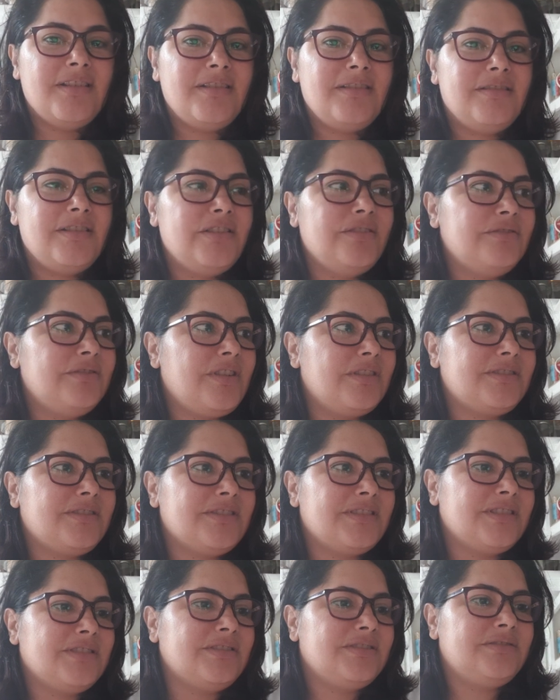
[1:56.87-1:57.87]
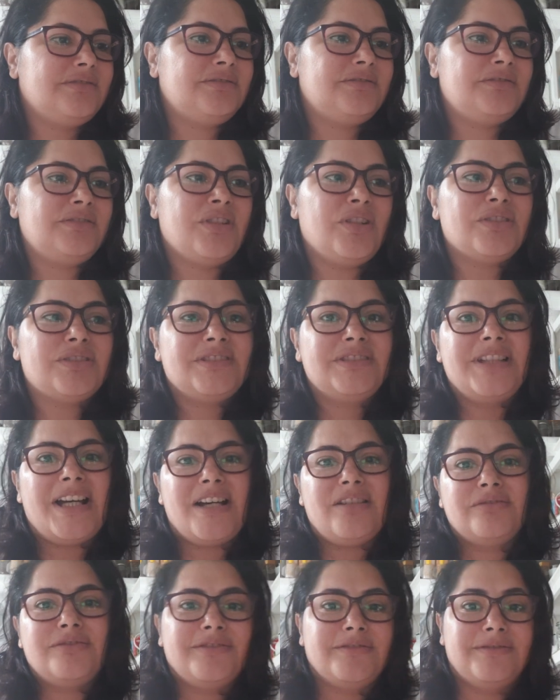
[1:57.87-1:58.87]
you're not gonna talk
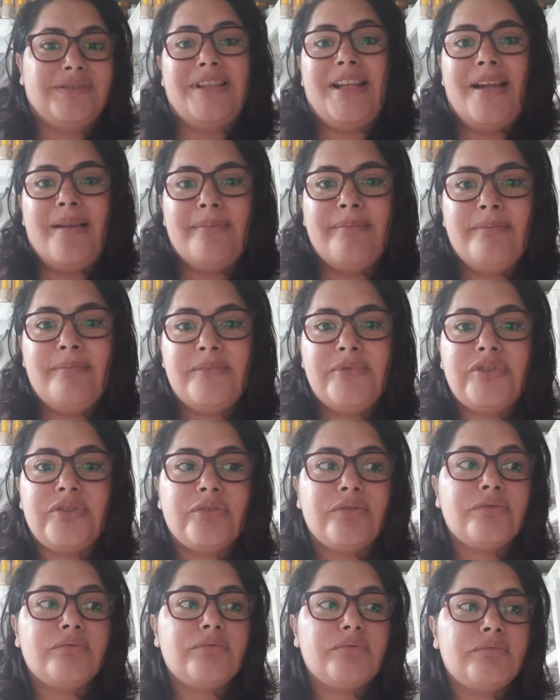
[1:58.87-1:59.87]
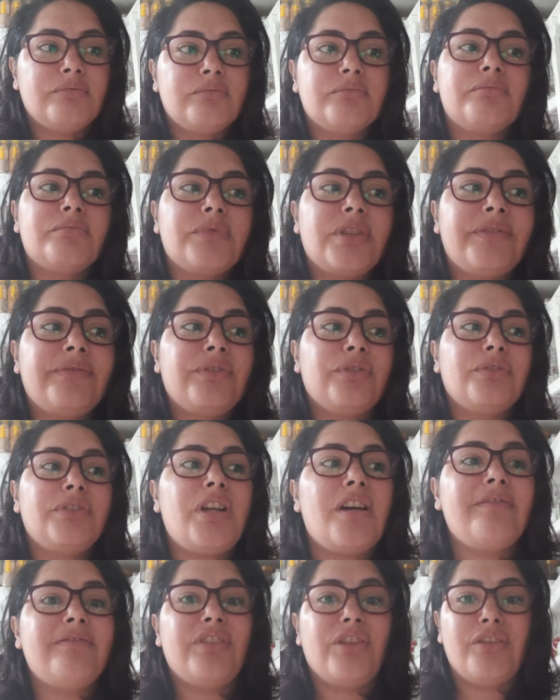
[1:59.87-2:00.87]
down on them. So if you
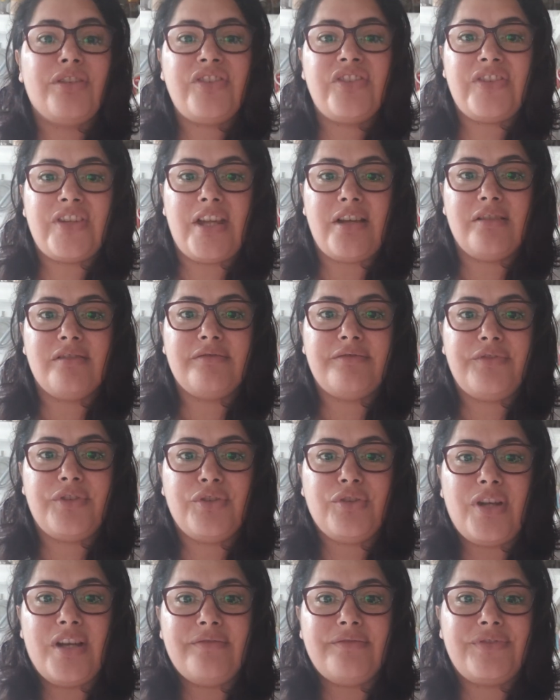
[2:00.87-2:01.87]
love yourself, you have